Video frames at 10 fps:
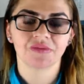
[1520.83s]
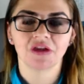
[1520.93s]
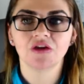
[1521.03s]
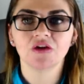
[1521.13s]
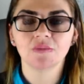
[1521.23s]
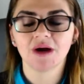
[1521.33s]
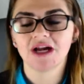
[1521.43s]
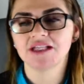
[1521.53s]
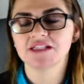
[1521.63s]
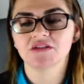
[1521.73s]
Your
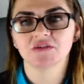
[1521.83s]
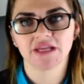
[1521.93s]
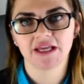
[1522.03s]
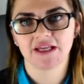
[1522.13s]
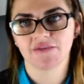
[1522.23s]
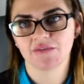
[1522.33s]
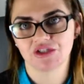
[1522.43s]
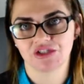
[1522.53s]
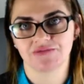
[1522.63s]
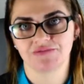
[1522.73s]
body is an organic
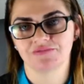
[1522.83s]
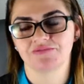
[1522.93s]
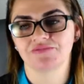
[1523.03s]
machine.